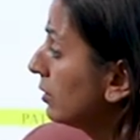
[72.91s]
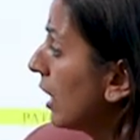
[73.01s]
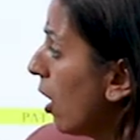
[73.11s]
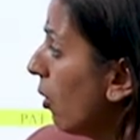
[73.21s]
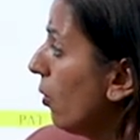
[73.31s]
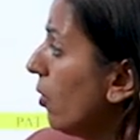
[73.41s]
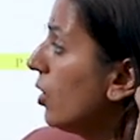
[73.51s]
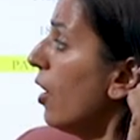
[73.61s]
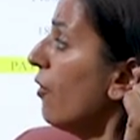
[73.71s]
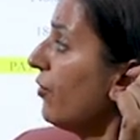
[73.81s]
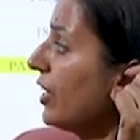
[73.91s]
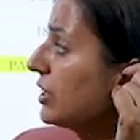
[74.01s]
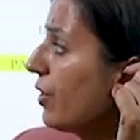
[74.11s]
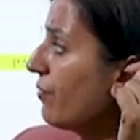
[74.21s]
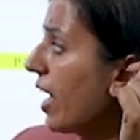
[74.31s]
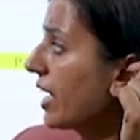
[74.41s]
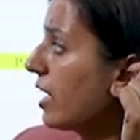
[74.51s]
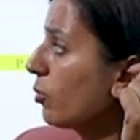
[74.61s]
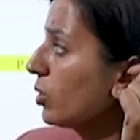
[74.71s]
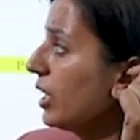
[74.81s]
Now, first we find
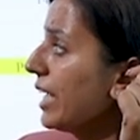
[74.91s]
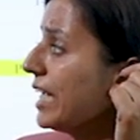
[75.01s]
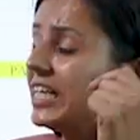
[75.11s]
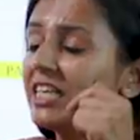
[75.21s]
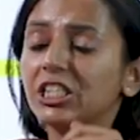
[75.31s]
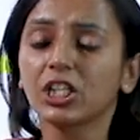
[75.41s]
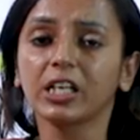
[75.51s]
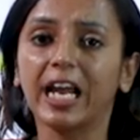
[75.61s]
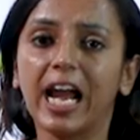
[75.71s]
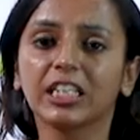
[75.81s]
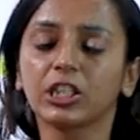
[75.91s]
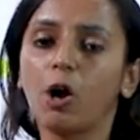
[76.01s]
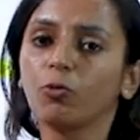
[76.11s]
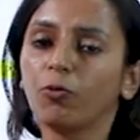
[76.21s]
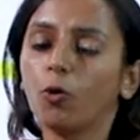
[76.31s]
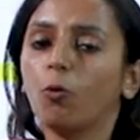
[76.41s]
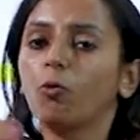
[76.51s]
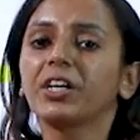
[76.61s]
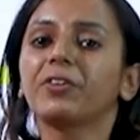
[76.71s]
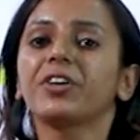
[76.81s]
out the initial cash outflow,
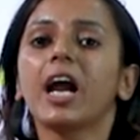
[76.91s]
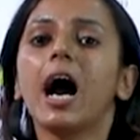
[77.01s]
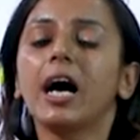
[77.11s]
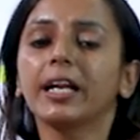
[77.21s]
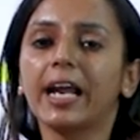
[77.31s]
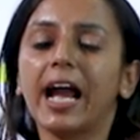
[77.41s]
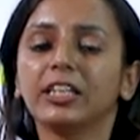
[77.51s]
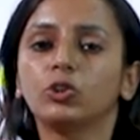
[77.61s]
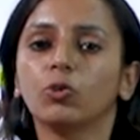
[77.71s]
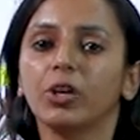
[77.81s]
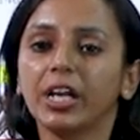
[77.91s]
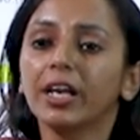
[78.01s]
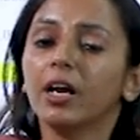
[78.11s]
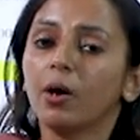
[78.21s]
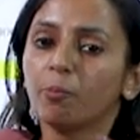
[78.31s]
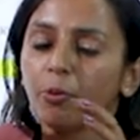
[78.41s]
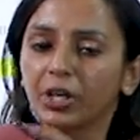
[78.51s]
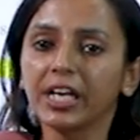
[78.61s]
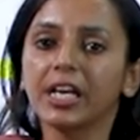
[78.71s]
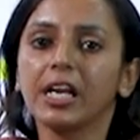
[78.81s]
what we are actually
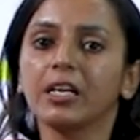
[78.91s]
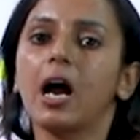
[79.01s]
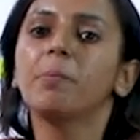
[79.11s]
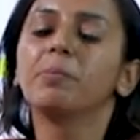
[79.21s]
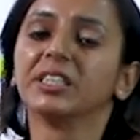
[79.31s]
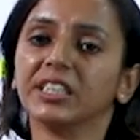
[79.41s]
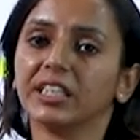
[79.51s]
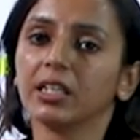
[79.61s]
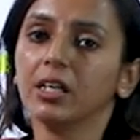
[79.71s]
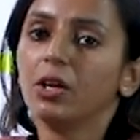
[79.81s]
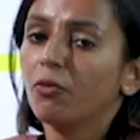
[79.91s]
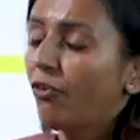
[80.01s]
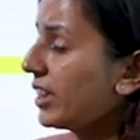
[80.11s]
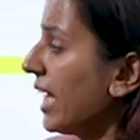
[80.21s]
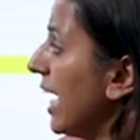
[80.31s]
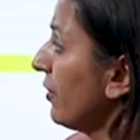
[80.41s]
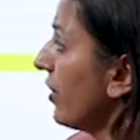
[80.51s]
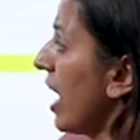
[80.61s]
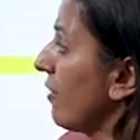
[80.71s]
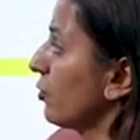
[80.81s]
putting in our business. For that
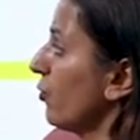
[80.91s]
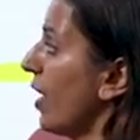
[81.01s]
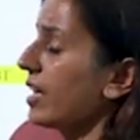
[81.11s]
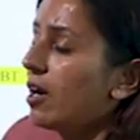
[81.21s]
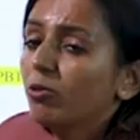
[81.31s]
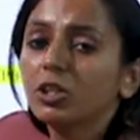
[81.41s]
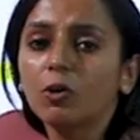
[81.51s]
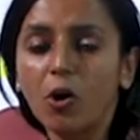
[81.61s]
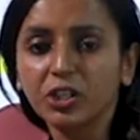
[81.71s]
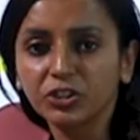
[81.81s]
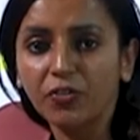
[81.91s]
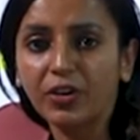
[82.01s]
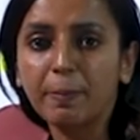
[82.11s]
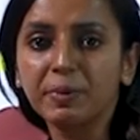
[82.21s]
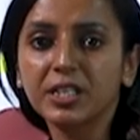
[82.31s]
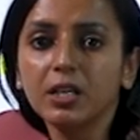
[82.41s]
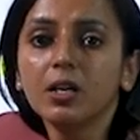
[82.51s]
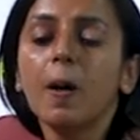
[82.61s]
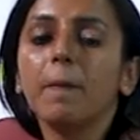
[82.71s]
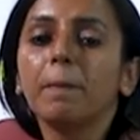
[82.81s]
we have to find out the cost of capital